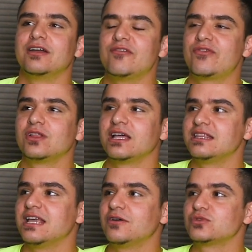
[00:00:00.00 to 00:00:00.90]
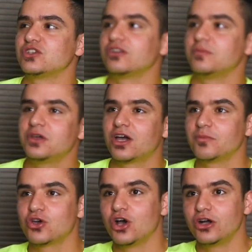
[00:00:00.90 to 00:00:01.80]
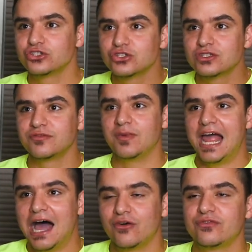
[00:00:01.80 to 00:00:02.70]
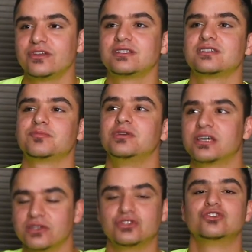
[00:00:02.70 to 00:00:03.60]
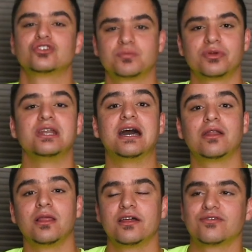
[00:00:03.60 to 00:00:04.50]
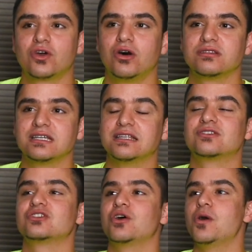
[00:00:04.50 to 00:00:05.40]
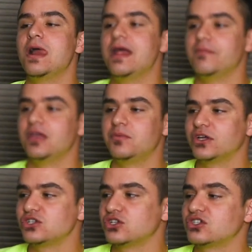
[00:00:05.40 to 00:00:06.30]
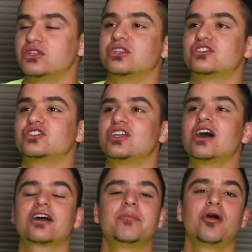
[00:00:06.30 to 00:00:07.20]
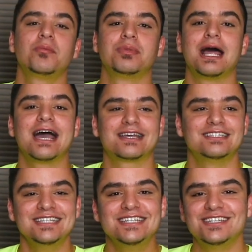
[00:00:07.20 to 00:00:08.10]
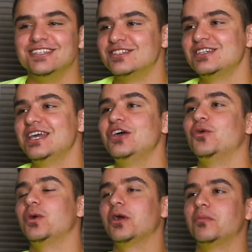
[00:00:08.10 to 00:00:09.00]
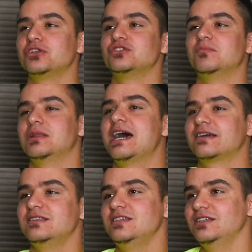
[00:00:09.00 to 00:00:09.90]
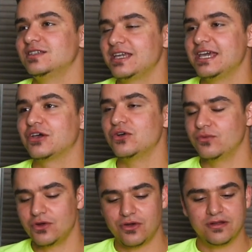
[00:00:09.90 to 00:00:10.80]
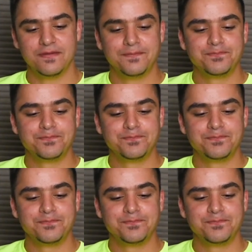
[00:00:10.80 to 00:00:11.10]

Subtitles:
I feel like now I'm starting to become conscious of my outfits because you're just putting out a lot of content. So maybe I'll just stock up on black tees. Wear a bunch of black tees. Can't go wrong.